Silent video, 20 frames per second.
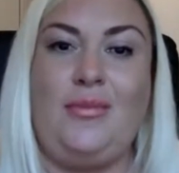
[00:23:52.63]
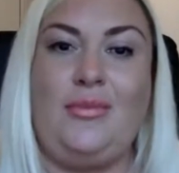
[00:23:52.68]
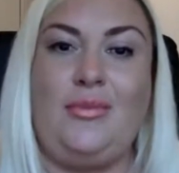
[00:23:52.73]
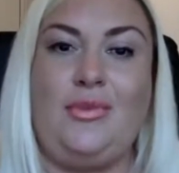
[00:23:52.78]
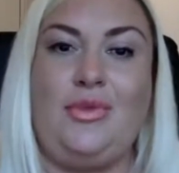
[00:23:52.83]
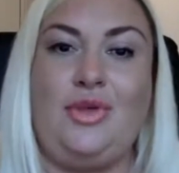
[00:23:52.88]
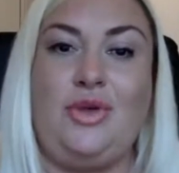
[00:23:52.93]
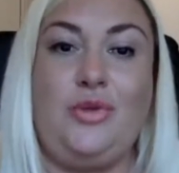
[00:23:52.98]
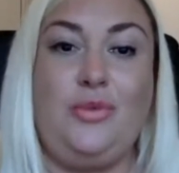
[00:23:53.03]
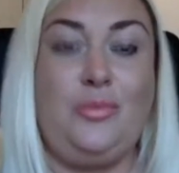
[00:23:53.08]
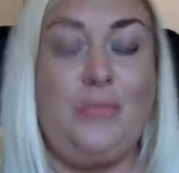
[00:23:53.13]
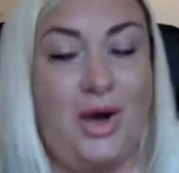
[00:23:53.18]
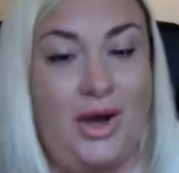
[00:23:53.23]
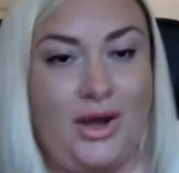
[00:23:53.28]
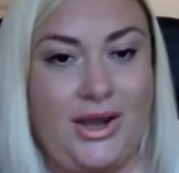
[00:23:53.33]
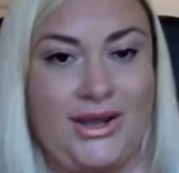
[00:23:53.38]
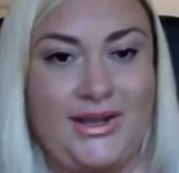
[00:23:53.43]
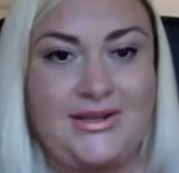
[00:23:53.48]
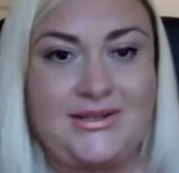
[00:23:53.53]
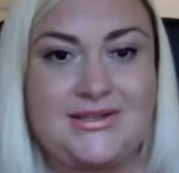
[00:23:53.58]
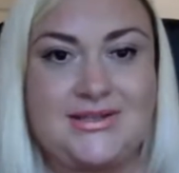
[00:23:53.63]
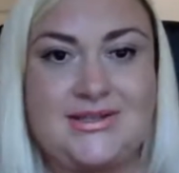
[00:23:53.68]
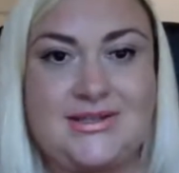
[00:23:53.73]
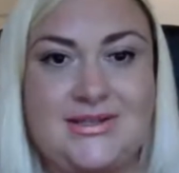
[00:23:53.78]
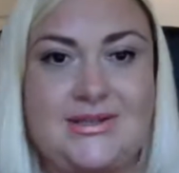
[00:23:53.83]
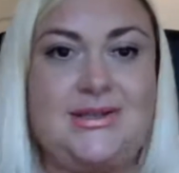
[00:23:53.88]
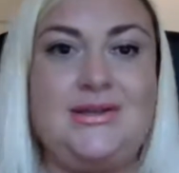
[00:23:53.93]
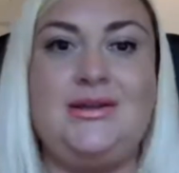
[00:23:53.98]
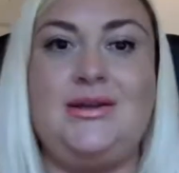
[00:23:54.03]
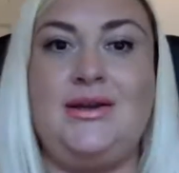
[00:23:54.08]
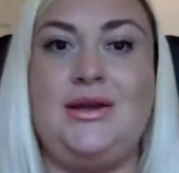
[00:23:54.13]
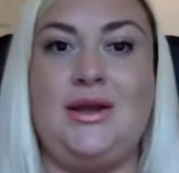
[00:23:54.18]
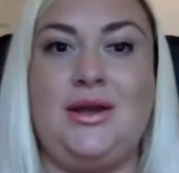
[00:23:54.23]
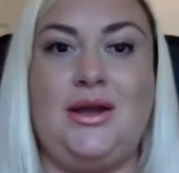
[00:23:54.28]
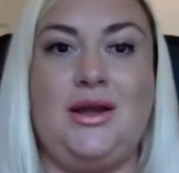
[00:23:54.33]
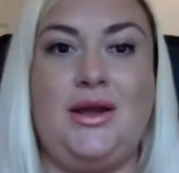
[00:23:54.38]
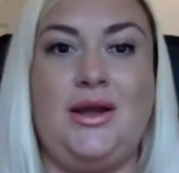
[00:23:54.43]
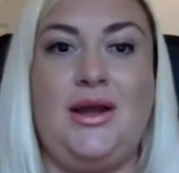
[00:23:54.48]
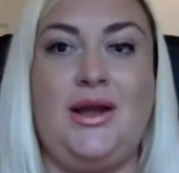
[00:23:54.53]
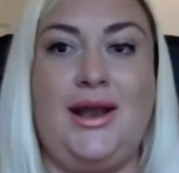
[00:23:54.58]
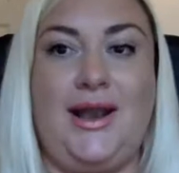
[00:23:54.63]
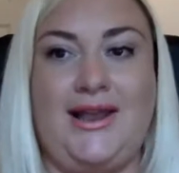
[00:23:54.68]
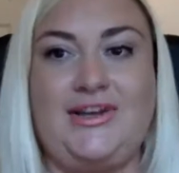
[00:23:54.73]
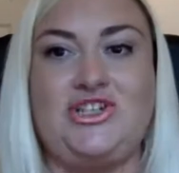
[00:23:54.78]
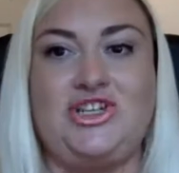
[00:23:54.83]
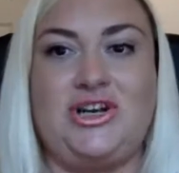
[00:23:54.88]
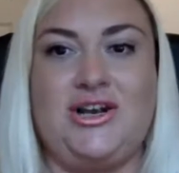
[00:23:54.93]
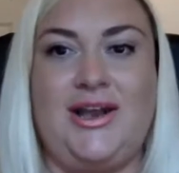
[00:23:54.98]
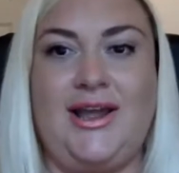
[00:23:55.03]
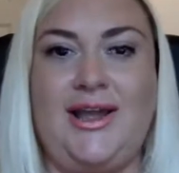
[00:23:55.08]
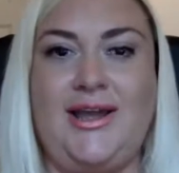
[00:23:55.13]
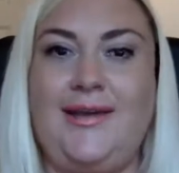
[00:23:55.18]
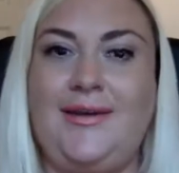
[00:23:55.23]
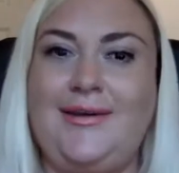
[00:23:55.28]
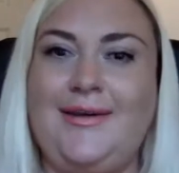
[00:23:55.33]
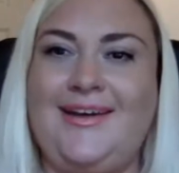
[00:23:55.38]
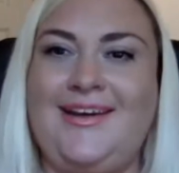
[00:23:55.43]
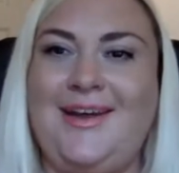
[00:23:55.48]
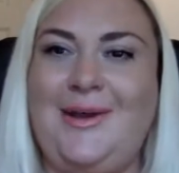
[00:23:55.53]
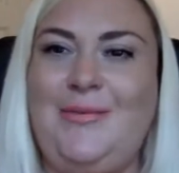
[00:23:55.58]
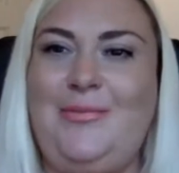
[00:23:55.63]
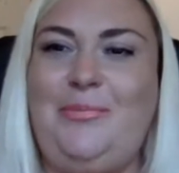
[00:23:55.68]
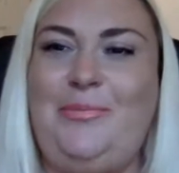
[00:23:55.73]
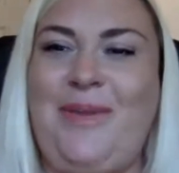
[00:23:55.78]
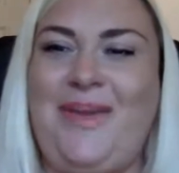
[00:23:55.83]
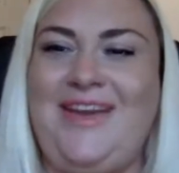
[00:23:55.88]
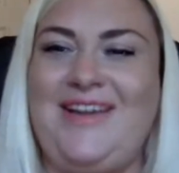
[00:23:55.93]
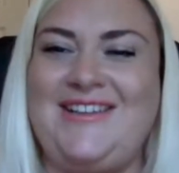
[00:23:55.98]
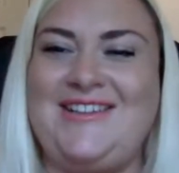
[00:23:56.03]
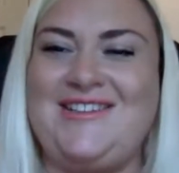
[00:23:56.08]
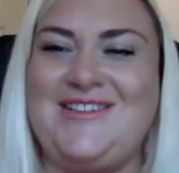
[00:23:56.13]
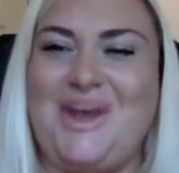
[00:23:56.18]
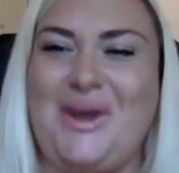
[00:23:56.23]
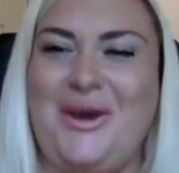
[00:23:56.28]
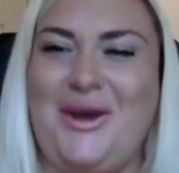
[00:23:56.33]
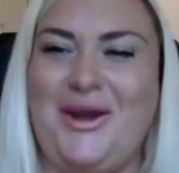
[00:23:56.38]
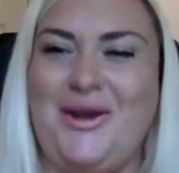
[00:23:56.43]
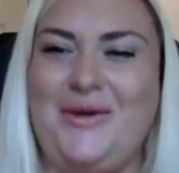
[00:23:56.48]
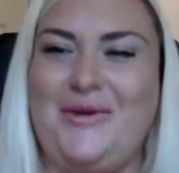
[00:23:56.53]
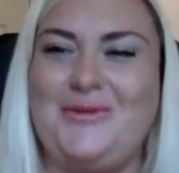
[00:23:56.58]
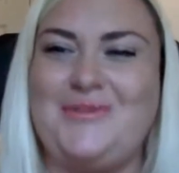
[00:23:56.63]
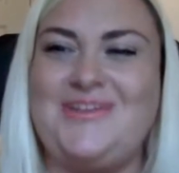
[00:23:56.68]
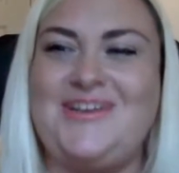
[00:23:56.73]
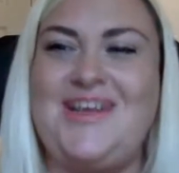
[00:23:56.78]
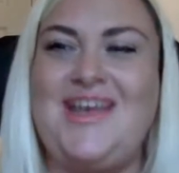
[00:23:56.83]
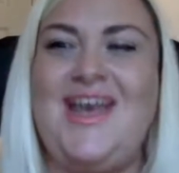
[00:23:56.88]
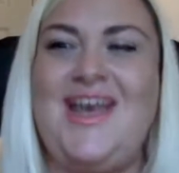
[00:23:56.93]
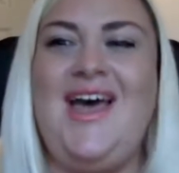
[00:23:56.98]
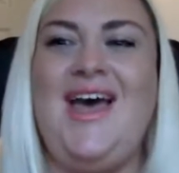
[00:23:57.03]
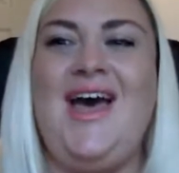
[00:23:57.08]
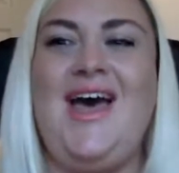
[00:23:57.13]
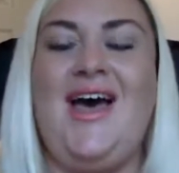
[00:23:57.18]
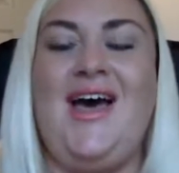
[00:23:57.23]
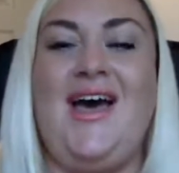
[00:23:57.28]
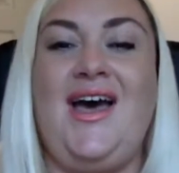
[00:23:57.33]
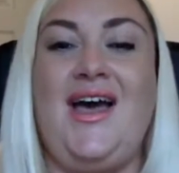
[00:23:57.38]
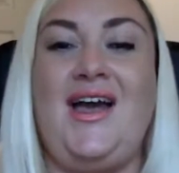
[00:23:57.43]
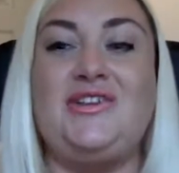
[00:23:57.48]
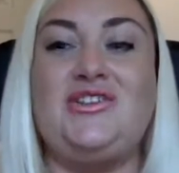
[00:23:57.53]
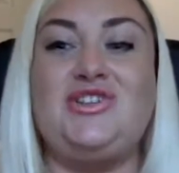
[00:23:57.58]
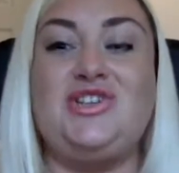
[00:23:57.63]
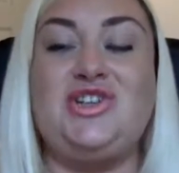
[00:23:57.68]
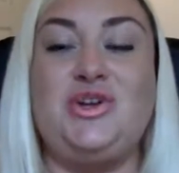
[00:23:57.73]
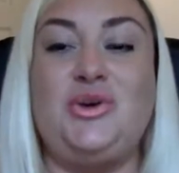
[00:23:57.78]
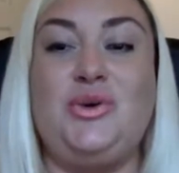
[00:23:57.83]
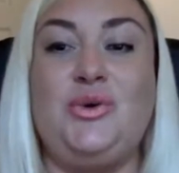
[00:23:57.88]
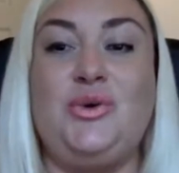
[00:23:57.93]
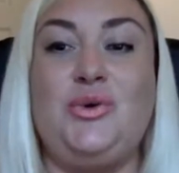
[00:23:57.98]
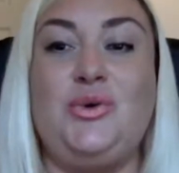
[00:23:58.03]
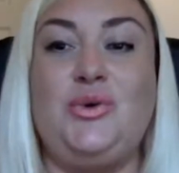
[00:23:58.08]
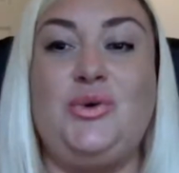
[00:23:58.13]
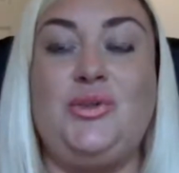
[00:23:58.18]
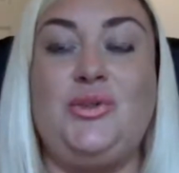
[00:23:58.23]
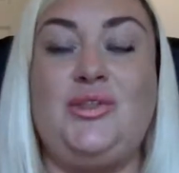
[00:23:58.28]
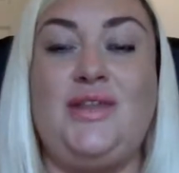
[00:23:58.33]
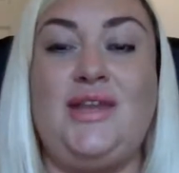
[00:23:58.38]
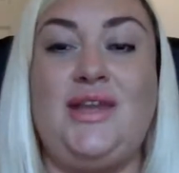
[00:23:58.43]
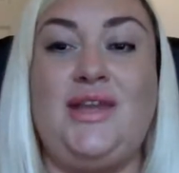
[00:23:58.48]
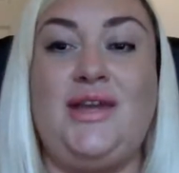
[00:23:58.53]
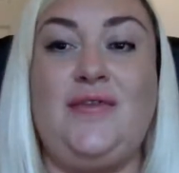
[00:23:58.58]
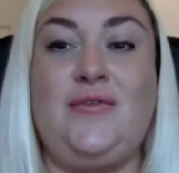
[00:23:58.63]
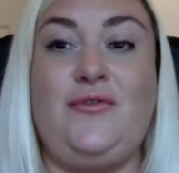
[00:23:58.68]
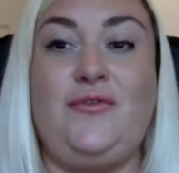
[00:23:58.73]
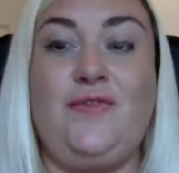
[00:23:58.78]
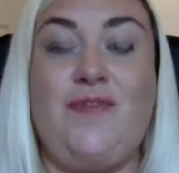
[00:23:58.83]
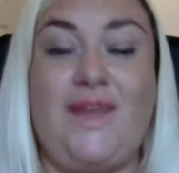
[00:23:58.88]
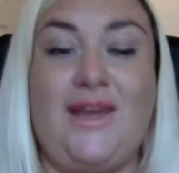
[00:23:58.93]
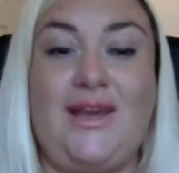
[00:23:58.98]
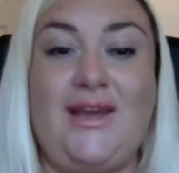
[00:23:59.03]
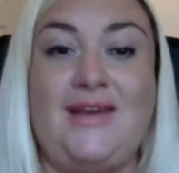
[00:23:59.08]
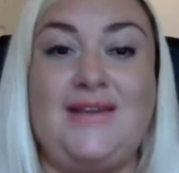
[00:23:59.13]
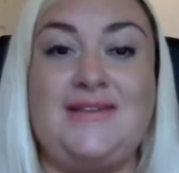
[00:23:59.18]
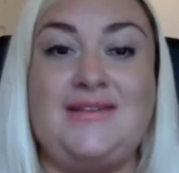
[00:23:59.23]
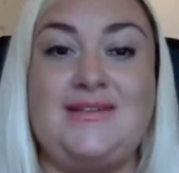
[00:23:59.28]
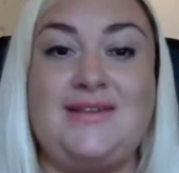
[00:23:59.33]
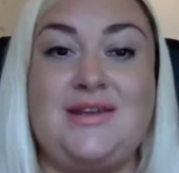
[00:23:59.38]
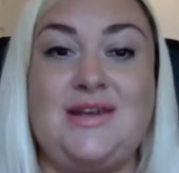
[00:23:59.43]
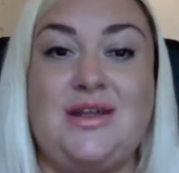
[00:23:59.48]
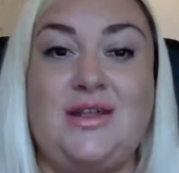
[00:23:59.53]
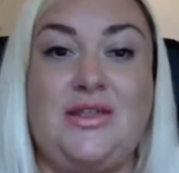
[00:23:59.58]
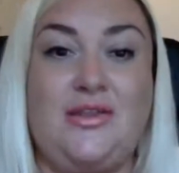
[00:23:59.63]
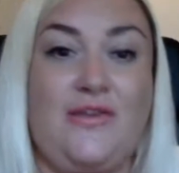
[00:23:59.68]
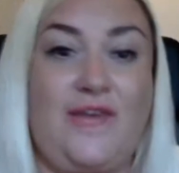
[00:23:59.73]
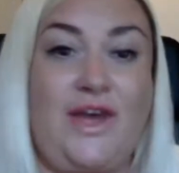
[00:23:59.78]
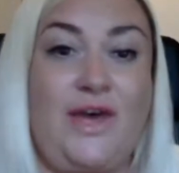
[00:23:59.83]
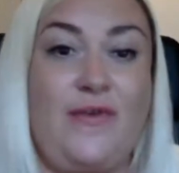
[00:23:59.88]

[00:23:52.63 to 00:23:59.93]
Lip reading: you might allegedly be entitled to the fees, the VAT